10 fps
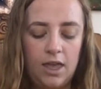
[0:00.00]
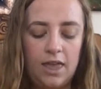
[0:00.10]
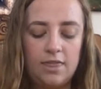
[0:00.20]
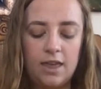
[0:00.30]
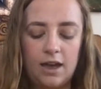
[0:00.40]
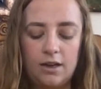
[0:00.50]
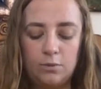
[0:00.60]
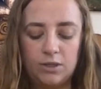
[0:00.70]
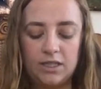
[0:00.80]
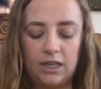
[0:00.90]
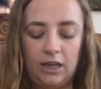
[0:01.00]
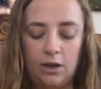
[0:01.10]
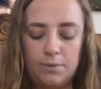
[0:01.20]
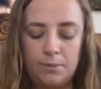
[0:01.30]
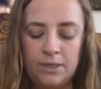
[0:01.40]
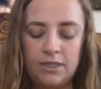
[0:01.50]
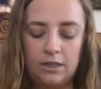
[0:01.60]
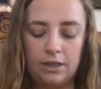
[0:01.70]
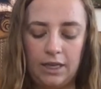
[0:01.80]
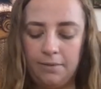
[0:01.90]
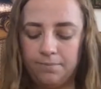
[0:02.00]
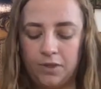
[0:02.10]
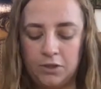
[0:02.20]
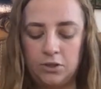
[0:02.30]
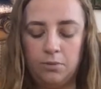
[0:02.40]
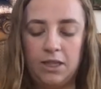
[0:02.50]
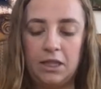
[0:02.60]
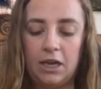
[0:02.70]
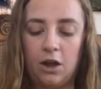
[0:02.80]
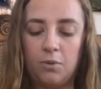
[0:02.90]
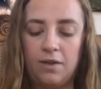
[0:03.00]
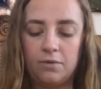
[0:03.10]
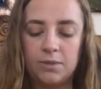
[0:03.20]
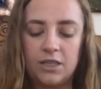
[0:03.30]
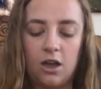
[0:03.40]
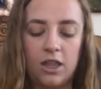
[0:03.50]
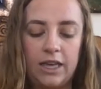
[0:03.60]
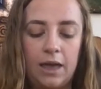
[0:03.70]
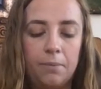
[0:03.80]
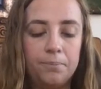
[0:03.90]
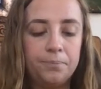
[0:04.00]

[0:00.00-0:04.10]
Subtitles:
And that was thinking optimistically, assuming they got away from Scalia.